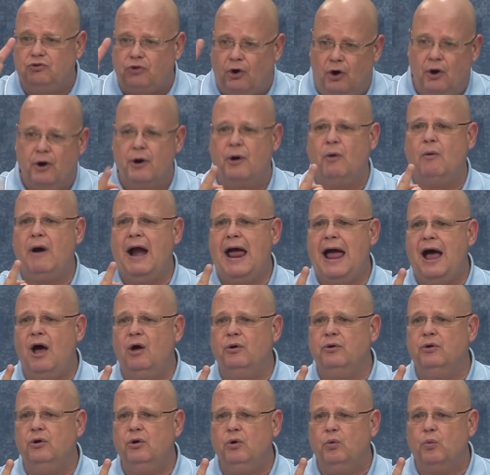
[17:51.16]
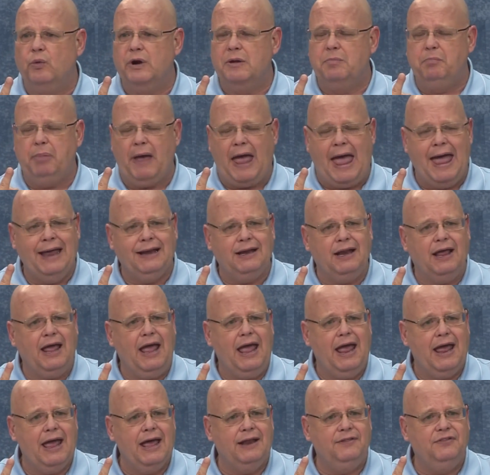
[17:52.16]
Turn around, repent,
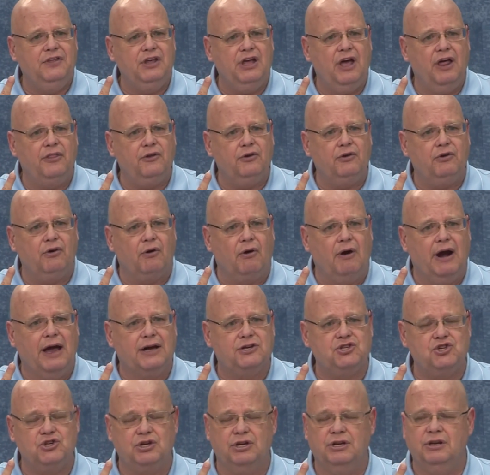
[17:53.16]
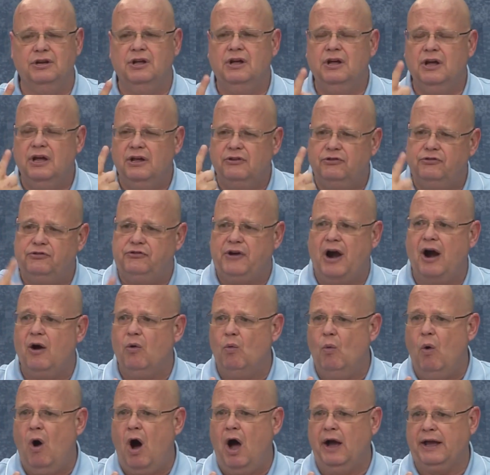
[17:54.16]
head the other direction,
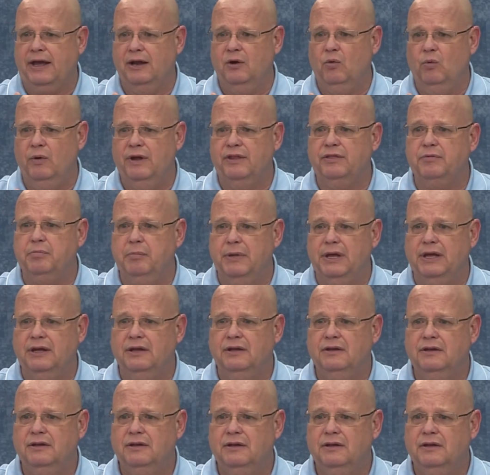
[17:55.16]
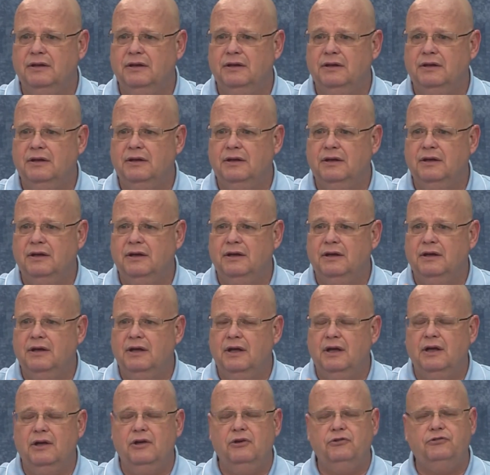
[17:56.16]
start walking with me.
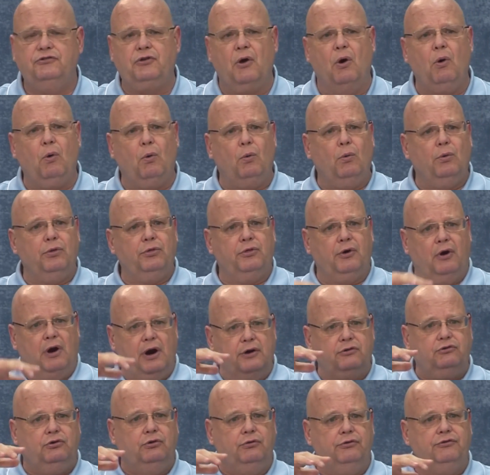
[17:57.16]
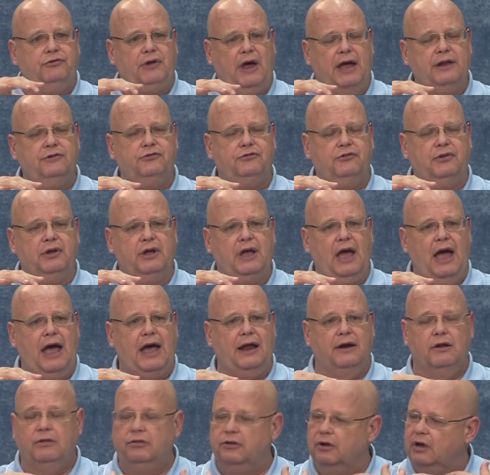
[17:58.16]
So there are two sides to
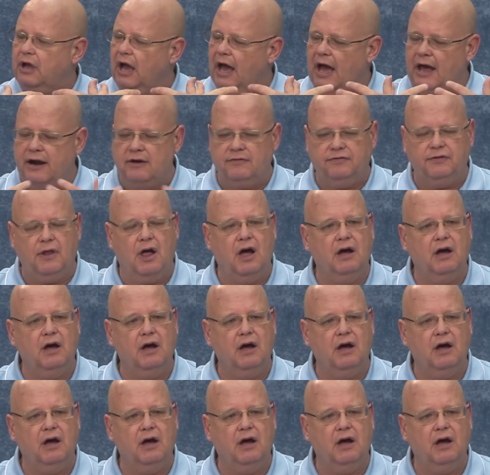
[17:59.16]
God, the God of